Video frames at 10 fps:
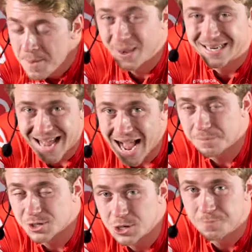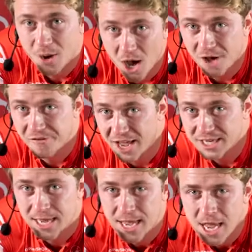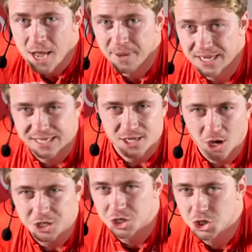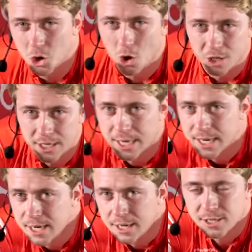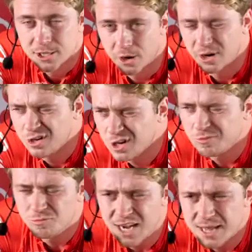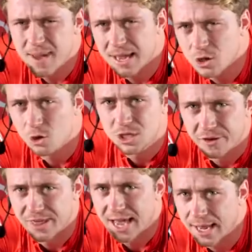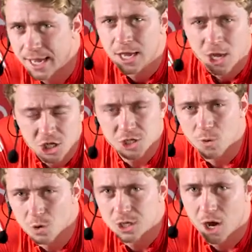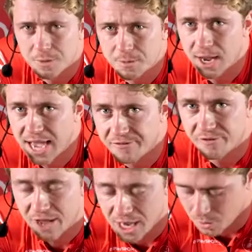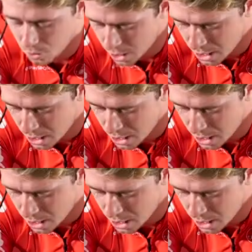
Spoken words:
but it's absolutely perfect because it's nice and short. So you can really make use of that small time you might have available.